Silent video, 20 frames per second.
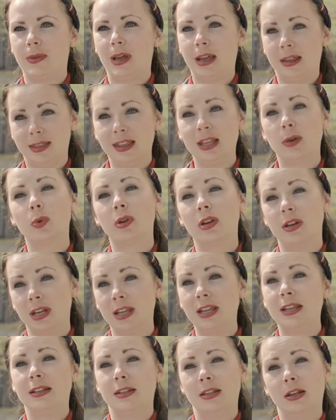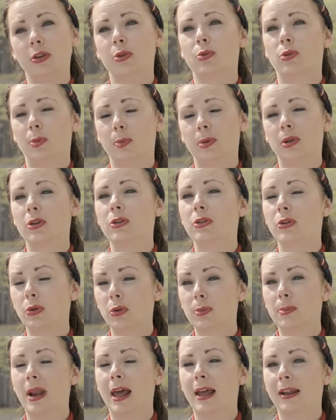I think we need a European
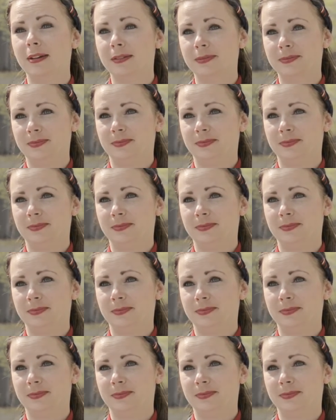youth plan.